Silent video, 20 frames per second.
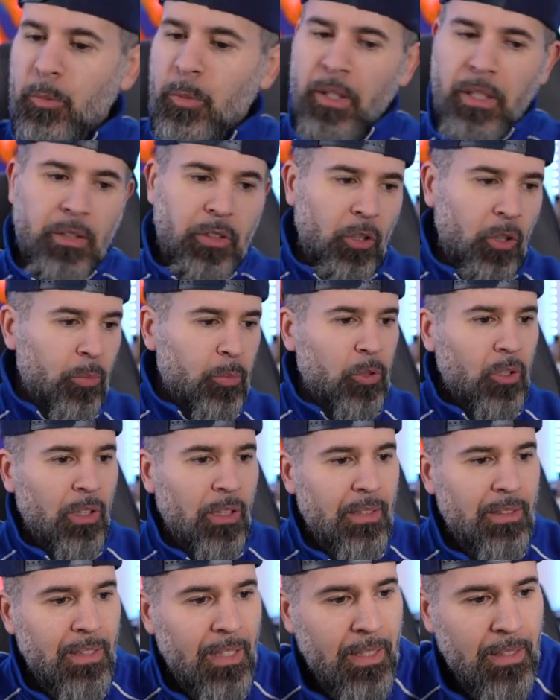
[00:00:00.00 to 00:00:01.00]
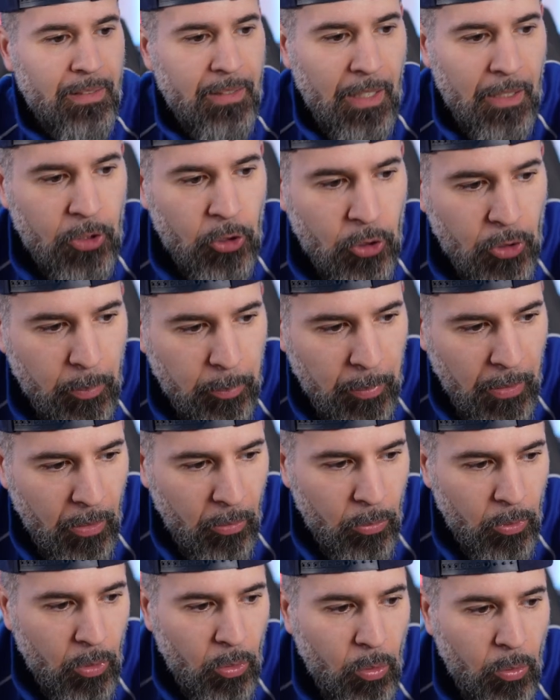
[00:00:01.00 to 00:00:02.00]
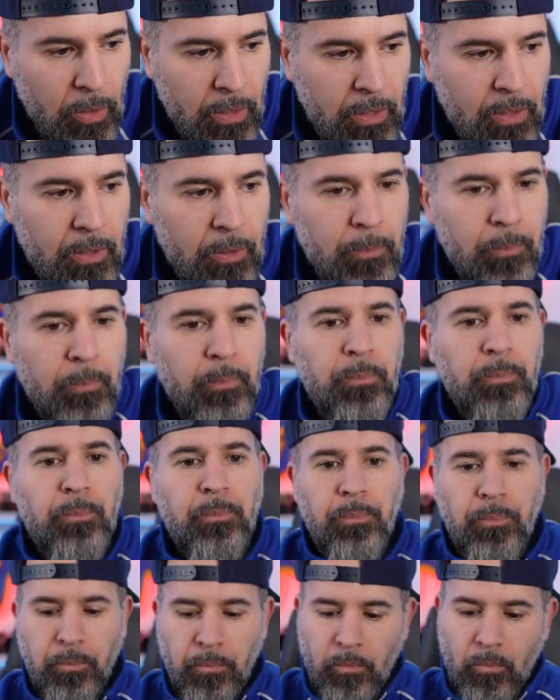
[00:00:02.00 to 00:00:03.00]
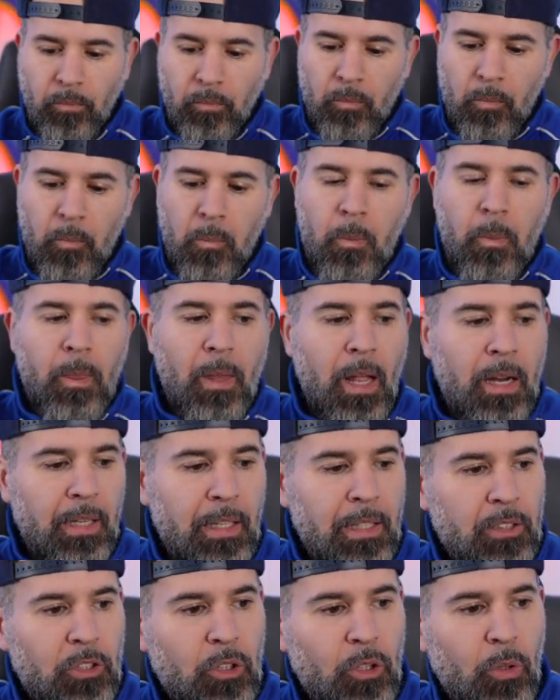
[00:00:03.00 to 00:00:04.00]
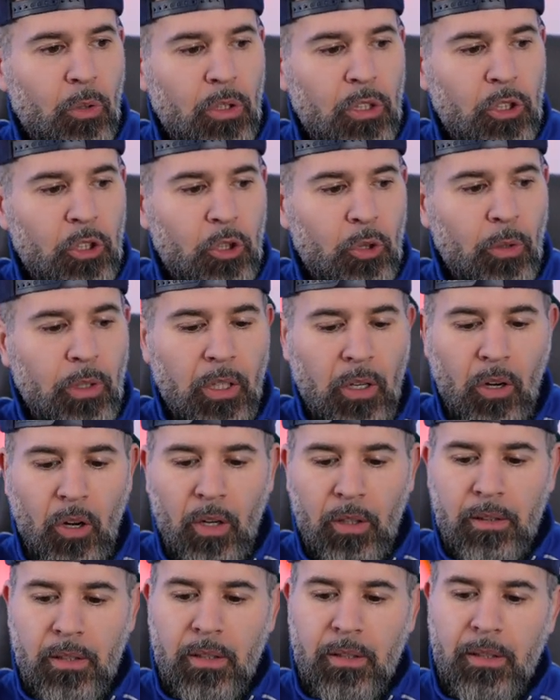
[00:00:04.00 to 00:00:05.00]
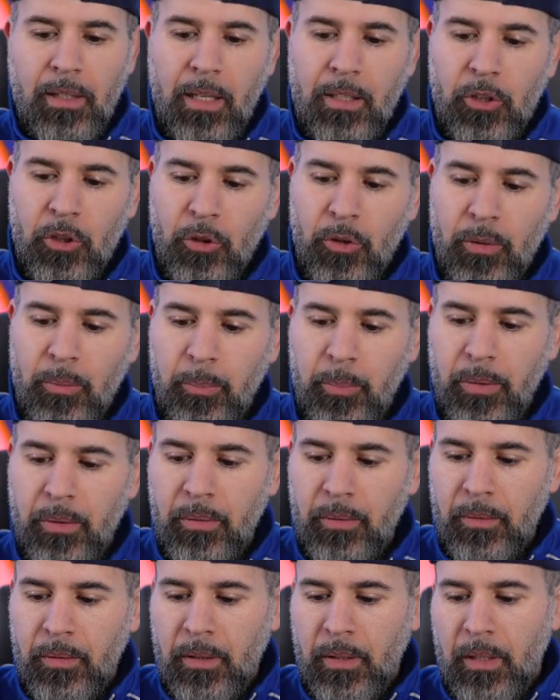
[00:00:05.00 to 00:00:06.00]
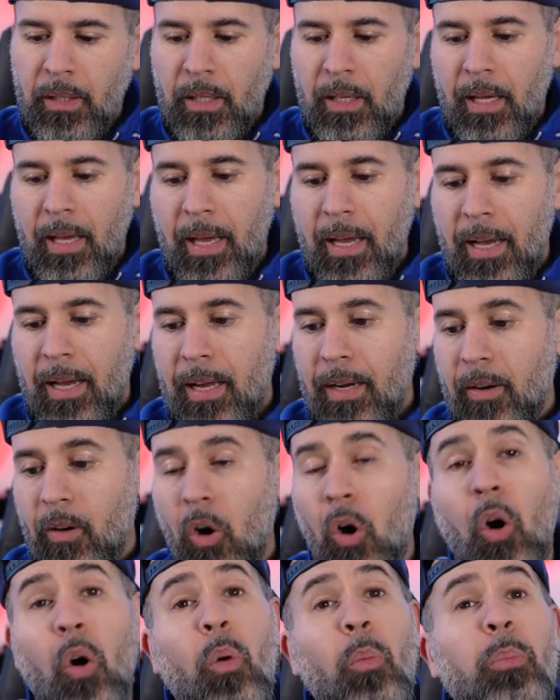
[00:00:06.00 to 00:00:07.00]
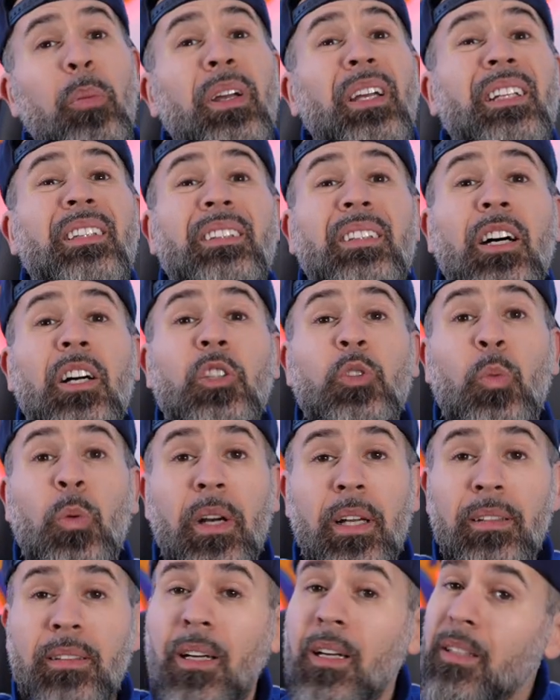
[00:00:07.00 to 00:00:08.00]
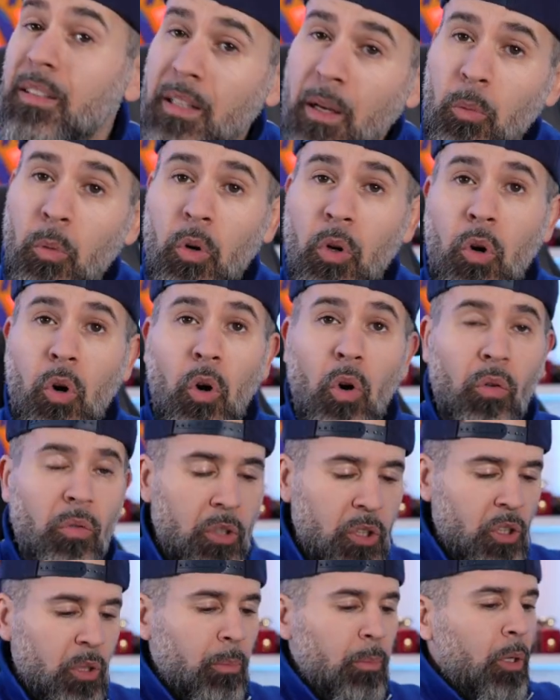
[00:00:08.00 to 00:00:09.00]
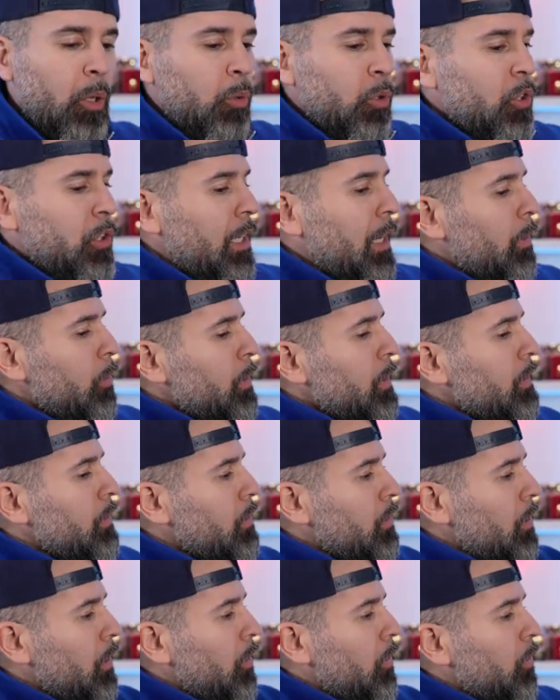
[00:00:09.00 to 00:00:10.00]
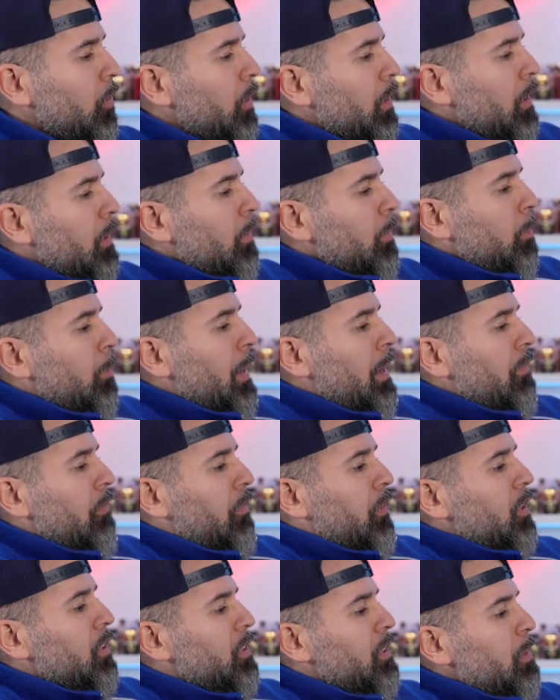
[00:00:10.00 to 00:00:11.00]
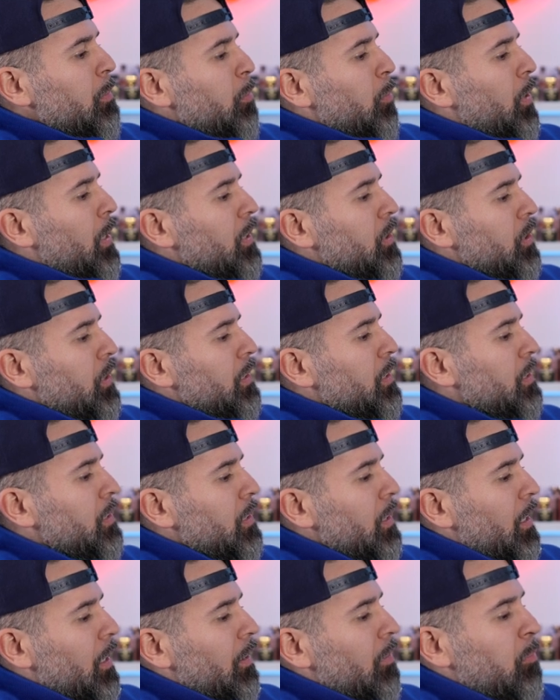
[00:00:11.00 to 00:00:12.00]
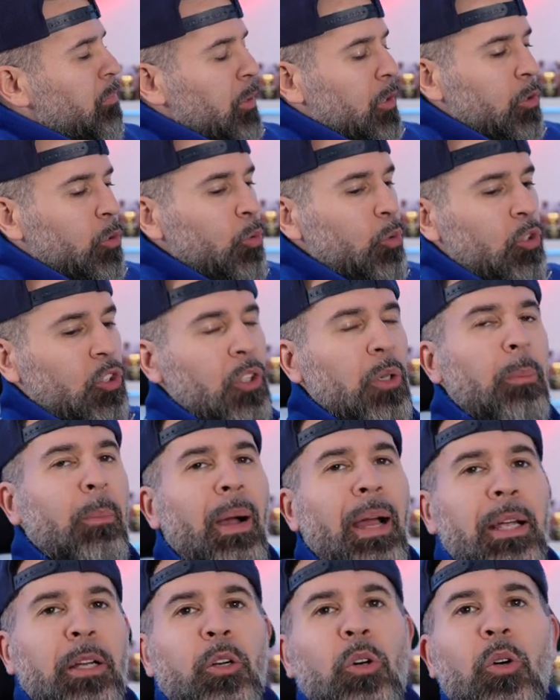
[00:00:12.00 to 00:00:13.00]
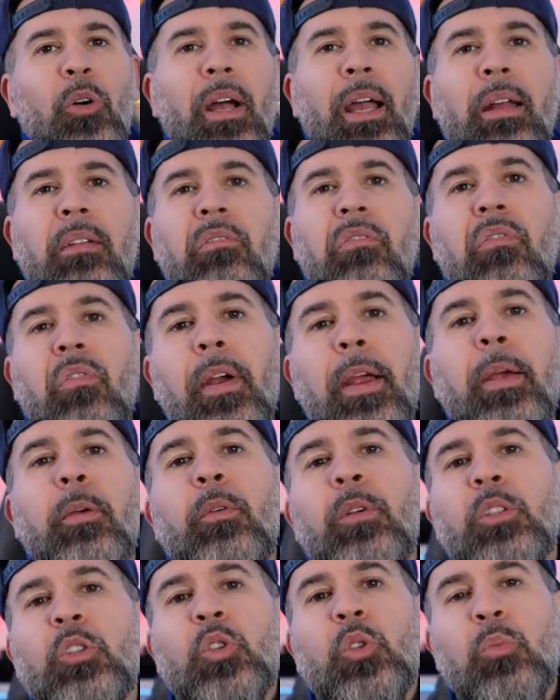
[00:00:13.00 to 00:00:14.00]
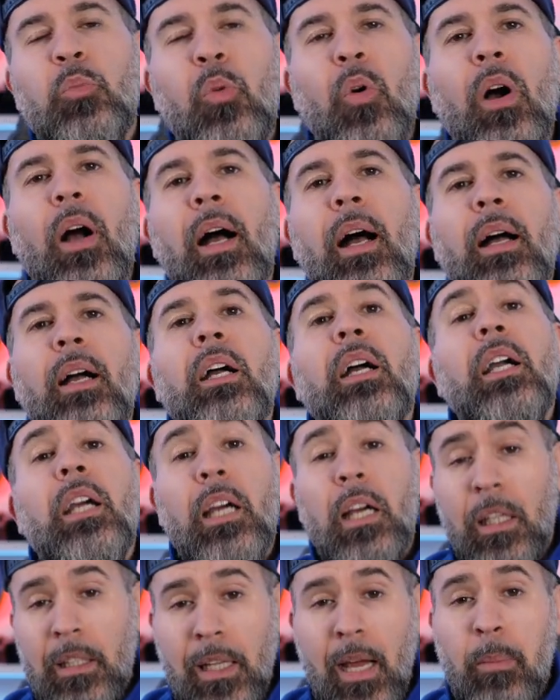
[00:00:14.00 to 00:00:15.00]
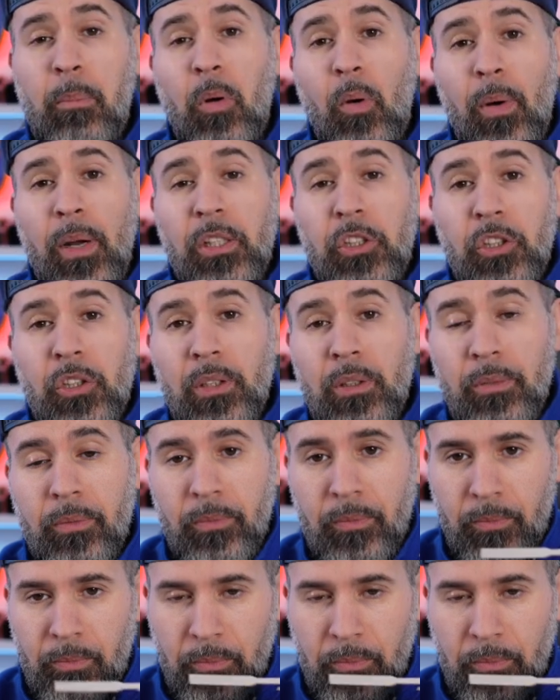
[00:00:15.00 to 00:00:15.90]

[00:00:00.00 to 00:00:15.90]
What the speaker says: pretty dope. So let's get a test strip out real quick. Let's throw this joint on the test strip and hope it does what it does, then we'll go over some notes, shall we? So, my first impressions of producer Michael and Fragrance du Bois collaboration.